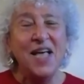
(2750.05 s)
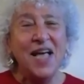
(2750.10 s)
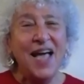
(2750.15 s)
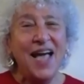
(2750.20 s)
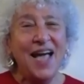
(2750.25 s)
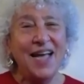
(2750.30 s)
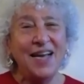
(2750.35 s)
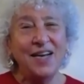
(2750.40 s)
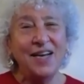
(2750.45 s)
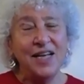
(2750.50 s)

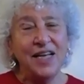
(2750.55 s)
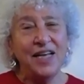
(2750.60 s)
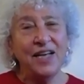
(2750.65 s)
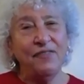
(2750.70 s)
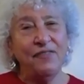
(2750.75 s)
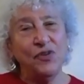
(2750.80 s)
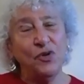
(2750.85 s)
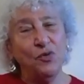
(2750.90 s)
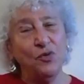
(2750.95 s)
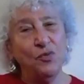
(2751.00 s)
and
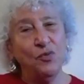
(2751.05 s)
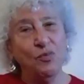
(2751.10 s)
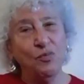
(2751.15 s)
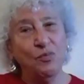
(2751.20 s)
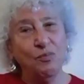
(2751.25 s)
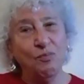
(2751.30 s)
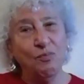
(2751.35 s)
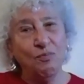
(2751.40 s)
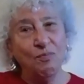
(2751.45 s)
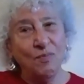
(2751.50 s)
if
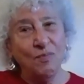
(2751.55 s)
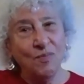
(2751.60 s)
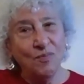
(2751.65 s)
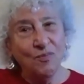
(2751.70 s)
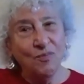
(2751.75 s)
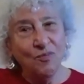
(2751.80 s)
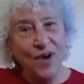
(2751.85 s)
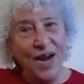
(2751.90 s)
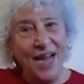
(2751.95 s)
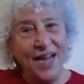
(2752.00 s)
you
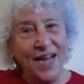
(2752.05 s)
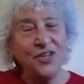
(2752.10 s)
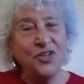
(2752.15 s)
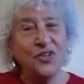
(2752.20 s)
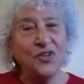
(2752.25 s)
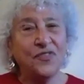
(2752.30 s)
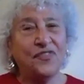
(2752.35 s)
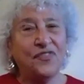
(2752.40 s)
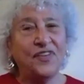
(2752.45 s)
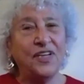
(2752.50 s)
ran
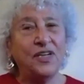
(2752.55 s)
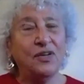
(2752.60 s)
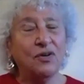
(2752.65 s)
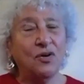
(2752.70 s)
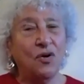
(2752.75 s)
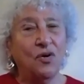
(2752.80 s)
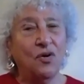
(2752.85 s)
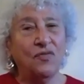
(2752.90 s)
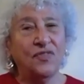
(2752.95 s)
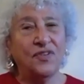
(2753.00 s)
your finger
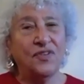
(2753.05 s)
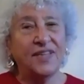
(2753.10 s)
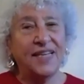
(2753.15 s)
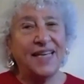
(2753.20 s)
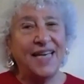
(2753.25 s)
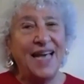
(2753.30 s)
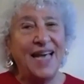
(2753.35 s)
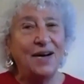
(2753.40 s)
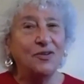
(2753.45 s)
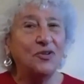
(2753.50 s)
over the
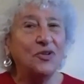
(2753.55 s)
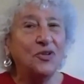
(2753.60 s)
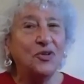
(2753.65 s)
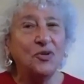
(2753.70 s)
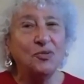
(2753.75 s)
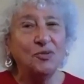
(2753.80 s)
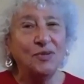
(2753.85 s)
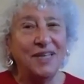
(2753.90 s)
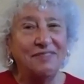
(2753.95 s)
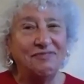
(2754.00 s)
counter,
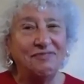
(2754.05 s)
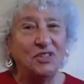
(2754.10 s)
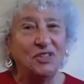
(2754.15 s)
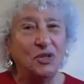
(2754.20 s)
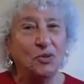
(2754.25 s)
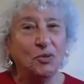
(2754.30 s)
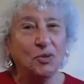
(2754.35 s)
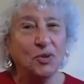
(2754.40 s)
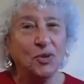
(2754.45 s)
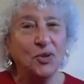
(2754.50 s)
you left a
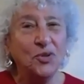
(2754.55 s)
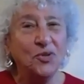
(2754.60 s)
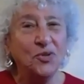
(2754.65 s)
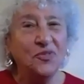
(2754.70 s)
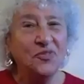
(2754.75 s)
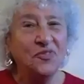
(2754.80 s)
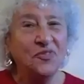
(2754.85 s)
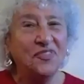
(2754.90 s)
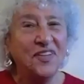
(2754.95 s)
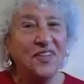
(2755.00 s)

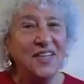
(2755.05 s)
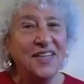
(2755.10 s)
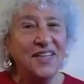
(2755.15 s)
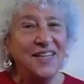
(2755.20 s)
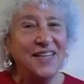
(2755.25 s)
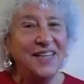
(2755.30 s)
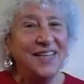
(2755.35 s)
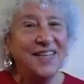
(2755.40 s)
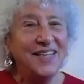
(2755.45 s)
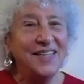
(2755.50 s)
groove
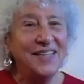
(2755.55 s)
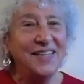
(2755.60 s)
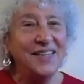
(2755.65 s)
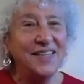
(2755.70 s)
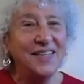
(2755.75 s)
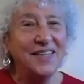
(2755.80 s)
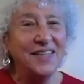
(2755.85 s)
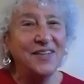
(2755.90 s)
and